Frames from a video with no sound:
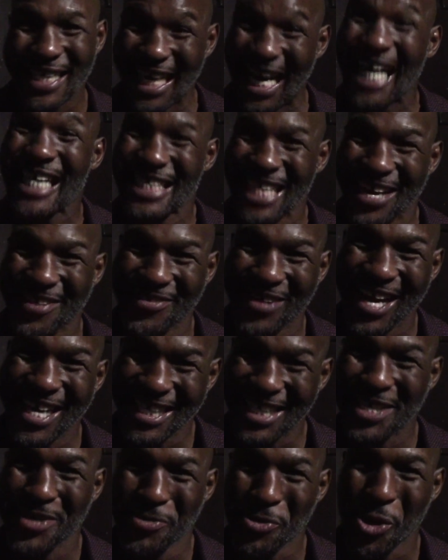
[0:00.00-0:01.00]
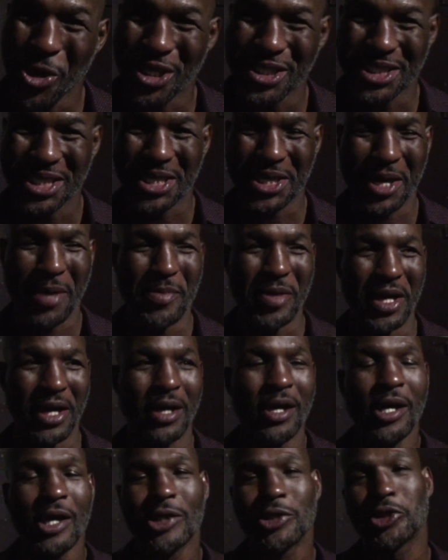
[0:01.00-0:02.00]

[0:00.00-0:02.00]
You like that, right? Get a mortgage to come here.